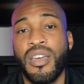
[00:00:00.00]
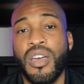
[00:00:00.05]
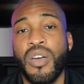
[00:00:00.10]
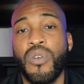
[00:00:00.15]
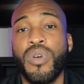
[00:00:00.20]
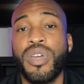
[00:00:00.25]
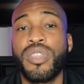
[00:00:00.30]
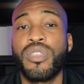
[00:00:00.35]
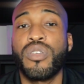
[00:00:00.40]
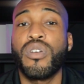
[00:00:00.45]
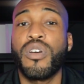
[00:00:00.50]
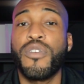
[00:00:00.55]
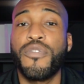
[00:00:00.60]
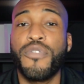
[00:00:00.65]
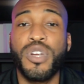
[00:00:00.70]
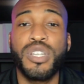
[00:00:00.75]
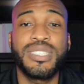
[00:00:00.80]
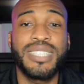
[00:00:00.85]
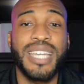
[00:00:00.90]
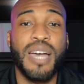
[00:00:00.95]
Whether you're a
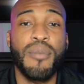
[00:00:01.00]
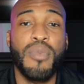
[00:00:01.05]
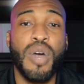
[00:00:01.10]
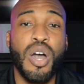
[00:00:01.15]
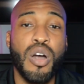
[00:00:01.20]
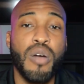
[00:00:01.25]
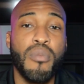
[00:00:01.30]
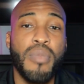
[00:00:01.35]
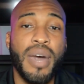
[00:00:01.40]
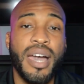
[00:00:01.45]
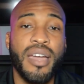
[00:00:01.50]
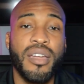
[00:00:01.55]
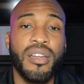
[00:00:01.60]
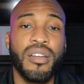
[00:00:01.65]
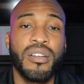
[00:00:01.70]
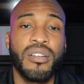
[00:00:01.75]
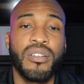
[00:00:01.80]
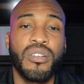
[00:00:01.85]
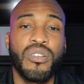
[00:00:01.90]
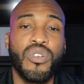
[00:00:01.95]
first-time home
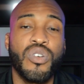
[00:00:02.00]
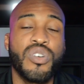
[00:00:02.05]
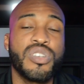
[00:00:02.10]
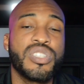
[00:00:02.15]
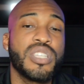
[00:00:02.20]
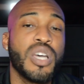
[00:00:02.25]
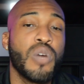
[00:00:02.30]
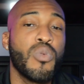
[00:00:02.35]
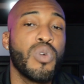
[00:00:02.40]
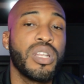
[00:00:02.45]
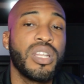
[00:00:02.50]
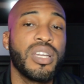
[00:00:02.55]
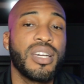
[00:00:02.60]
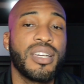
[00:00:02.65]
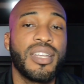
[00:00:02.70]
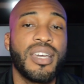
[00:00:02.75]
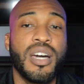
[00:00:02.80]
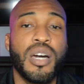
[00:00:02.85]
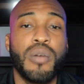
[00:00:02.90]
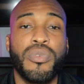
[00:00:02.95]
buyer or someone looking
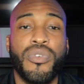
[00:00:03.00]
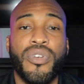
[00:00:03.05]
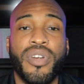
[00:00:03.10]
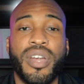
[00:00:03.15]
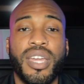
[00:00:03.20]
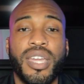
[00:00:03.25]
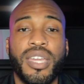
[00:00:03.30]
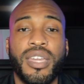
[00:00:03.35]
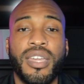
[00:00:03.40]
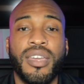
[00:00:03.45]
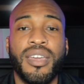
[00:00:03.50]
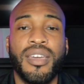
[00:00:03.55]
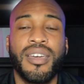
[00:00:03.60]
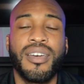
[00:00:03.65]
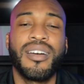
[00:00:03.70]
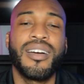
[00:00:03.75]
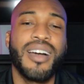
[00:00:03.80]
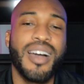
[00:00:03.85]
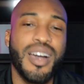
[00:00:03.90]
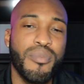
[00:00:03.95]
to upgrade,
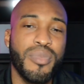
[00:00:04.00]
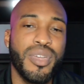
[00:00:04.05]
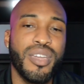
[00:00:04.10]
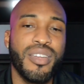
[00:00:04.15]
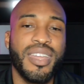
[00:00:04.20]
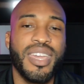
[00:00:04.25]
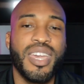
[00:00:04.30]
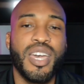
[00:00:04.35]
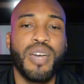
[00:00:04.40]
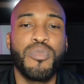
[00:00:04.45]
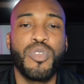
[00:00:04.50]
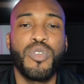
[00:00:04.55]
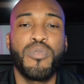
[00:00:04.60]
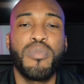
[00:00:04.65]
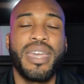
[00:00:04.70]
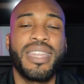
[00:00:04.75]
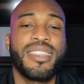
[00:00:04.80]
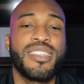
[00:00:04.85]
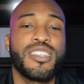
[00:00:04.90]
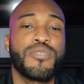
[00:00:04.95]
I'm here to help you
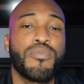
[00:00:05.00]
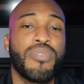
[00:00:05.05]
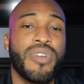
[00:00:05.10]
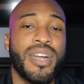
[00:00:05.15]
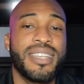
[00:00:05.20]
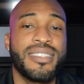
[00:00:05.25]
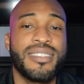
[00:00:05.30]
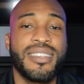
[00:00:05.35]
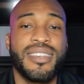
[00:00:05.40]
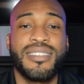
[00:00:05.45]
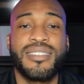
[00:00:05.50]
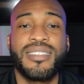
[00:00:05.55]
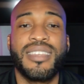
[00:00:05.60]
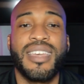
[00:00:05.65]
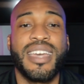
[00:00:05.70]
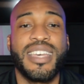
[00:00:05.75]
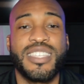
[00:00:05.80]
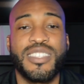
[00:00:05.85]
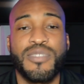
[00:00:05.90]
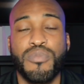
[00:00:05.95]
make this process
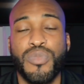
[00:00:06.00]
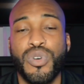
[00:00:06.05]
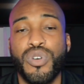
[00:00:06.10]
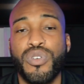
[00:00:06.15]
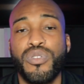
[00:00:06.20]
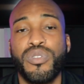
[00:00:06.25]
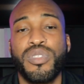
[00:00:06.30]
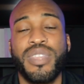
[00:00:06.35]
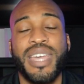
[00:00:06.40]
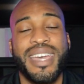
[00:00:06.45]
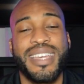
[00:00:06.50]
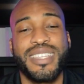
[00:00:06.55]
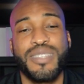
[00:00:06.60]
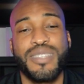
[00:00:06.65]
as smooth as